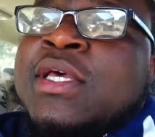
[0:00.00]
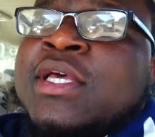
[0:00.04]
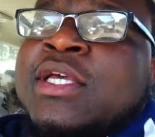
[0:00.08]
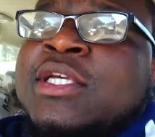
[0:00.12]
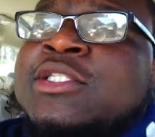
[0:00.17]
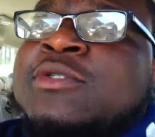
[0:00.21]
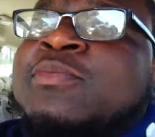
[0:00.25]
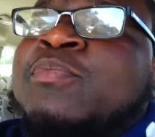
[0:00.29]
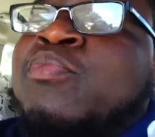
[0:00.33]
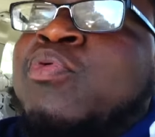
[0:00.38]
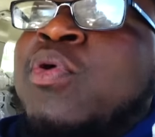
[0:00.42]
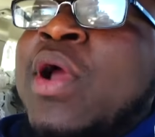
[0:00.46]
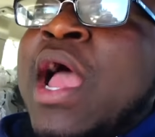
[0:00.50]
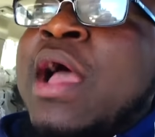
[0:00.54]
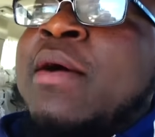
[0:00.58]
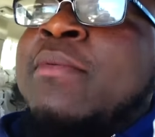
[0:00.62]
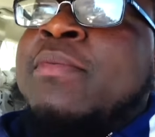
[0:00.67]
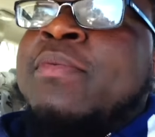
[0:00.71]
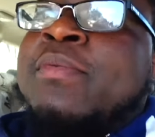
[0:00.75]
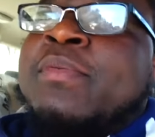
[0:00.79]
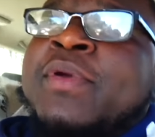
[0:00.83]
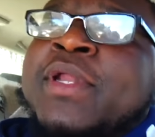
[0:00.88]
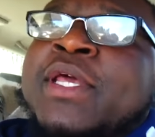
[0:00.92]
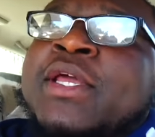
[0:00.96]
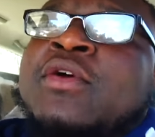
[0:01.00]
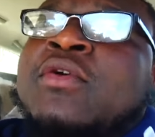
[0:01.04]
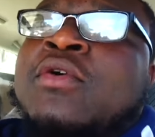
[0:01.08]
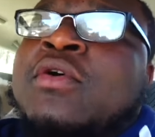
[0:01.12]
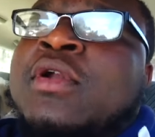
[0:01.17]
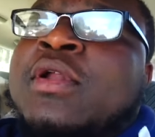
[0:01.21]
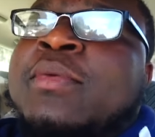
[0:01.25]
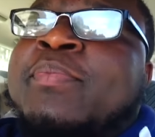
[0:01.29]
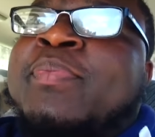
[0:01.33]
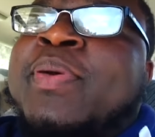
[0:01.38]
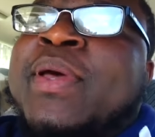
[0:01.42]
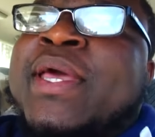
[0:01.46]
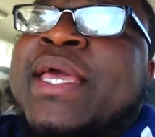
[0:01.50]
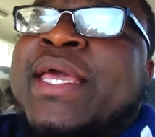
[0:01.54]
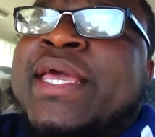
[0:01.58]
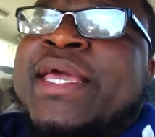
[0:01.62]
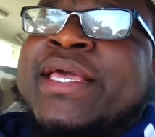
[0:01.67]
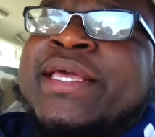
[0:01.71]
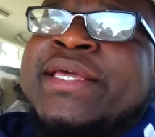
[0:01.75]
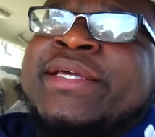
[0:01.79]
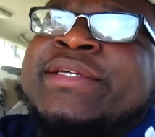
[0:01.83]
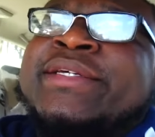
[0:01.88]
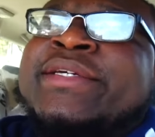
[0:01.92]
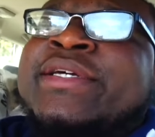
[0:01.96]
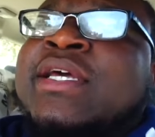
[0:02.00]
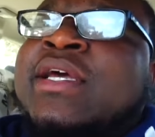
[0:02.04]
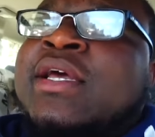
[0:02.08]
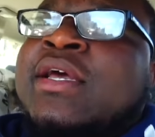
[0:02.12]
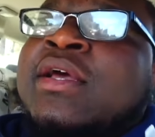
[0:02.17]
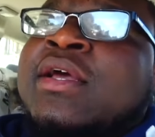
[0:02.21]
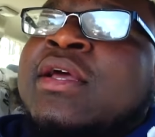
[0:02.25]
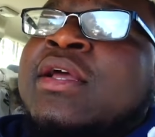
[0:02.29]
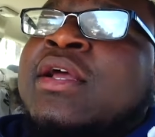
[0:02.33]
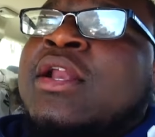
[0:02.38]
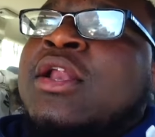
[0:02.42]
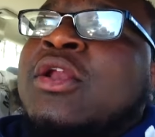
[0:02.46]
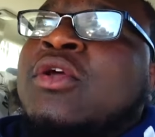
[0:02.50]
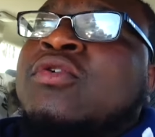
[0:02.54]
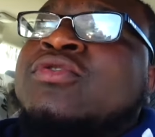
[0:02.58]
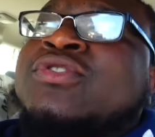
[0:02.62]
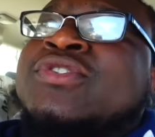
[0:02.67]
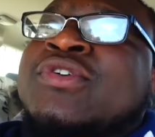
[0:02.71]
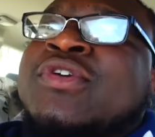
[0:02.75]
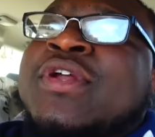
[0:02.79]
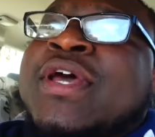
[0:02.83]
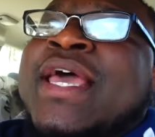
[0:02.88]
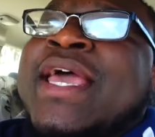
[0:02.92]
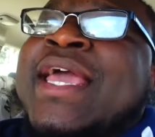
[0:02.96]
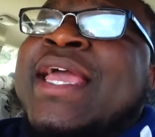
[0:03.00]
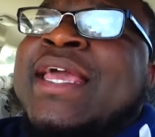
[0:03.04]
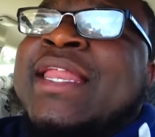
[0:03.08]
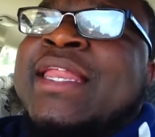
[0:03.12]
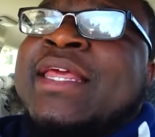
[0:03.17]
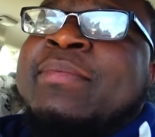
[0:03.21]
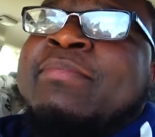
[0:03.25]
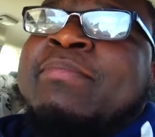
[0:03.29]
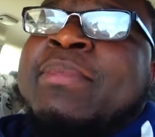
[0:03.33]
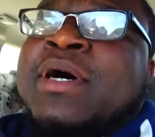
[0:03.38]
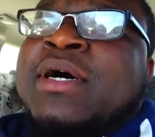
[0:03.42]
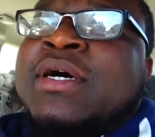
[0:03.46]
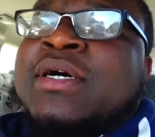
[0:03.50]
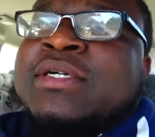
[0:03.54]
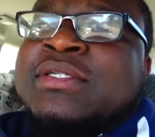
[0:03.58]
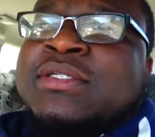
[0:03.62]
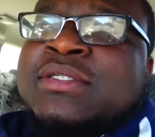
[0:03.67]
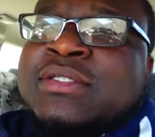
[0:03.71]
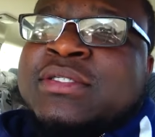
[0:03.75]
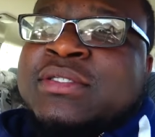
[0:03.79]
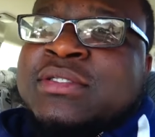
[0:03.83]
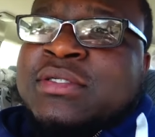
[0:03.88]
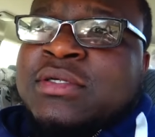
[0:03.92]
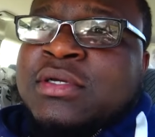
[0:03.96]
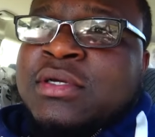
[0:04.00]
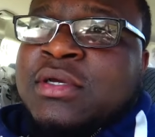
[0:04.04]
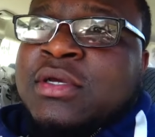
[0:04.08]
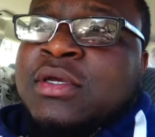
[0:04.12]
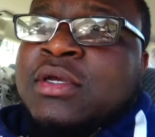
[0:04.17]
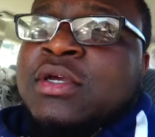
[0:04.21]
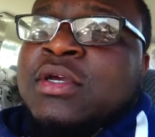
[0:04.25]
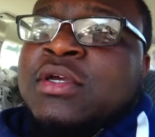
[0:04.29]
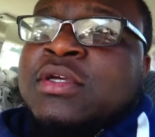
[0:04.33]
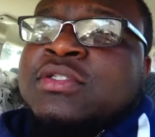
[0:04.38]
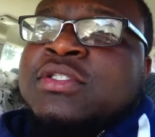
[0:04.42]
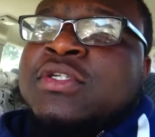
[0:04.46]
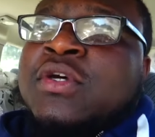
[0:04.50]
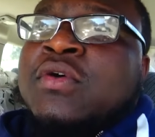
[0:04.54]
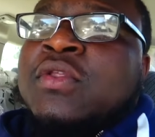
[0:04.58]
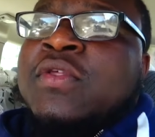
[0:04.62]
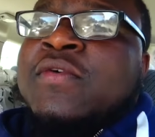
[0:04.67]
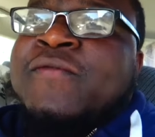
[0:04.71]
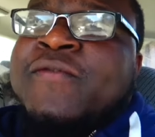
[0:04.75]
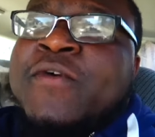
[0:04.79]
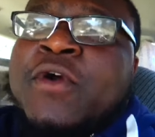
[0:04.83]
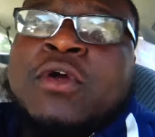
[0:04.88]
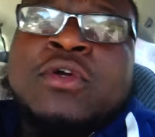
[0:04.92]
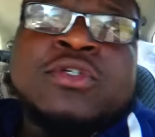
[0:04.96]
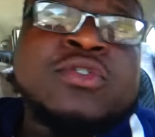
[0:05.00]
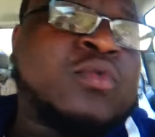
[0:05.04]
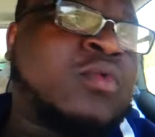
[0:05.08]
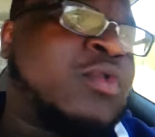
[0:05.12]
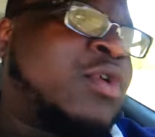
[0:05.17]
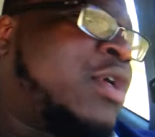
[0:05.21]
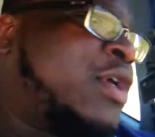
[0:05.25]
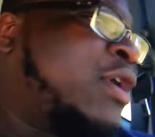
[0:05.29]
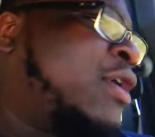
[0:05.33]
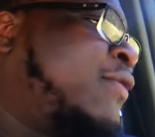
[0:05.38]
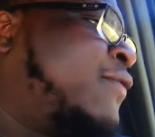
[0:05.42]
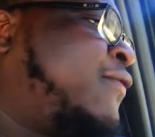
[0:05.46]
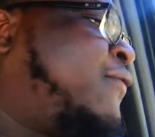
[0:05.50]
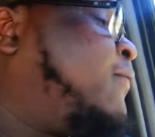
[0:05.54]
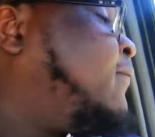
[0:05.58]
is probably gonna pay closer to 80 bucks. So the first run,